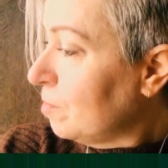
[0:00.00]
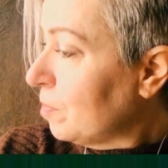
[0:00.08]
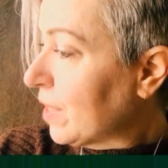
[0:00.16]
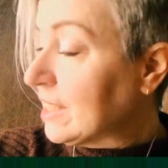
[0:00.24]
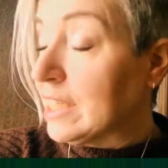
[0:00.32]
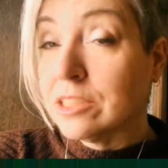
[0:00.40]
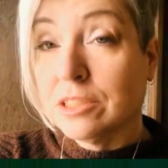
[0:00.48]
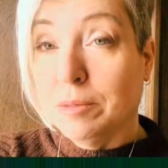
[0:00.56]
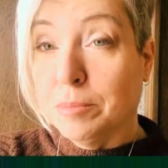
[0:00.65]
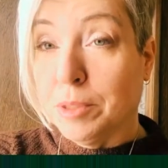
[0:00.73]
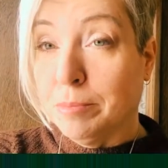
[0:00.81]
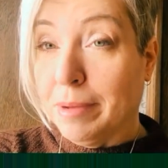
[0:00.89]
It's actually a
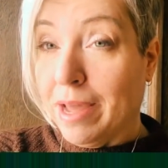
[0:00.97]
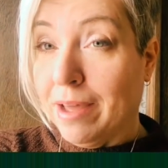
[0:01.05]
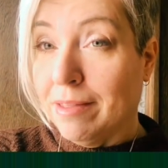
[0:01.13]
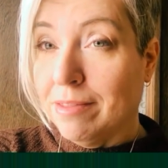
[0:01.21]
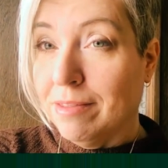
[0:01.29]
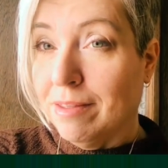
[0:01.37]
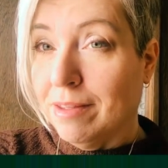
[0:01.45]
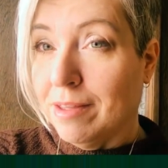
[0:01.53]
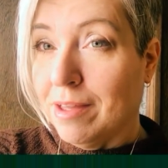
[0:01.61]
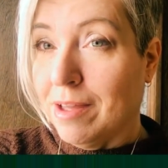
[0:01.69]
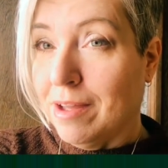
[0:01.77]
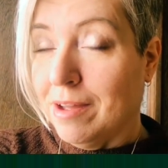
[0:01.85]
bird bath,
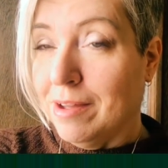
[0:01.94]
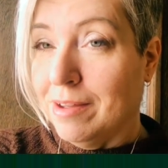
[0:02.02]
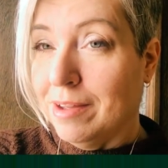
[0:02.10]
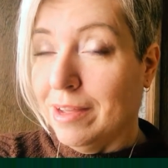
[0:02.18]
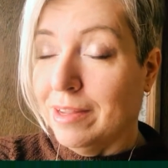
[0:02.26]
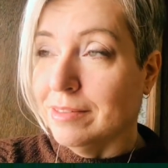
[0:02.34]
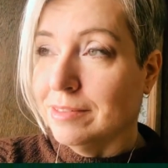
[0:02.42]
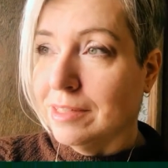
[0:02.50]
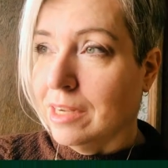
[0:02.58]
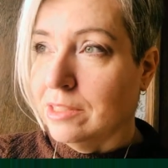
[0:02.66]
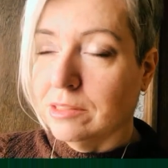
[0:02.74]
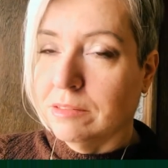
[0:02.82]
and
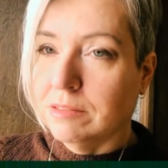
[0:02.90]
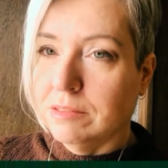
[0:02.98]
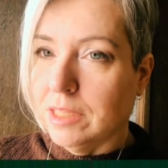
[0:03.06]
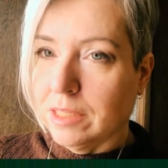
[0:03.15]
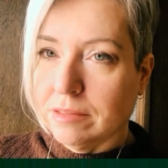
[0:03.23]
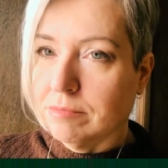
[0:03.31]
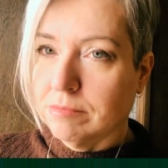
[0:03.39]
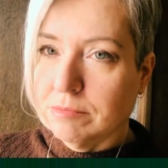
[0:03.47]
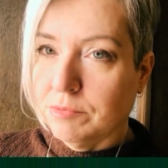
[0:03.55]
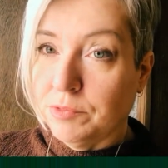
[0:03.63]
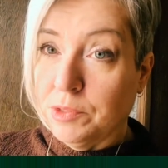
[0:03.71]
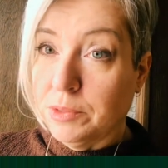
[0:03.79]
I just stick
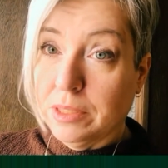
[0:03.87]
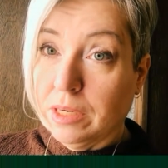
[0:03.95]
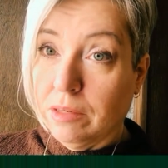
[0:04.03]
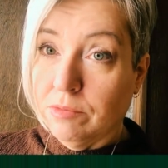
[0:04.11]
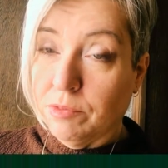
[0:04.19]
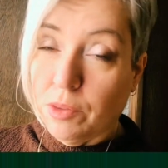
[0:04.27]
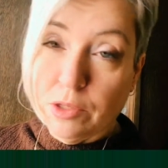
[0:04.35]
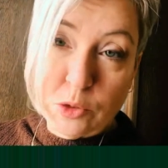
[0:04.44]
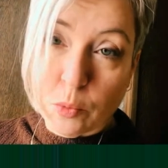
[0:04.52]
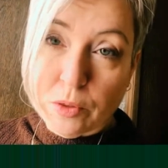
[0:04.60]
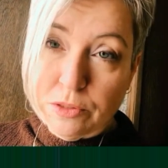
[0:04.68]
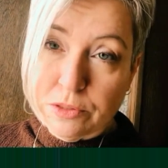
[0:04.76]
food in it for the
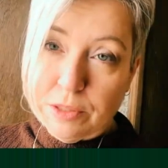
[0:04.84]
squirrels and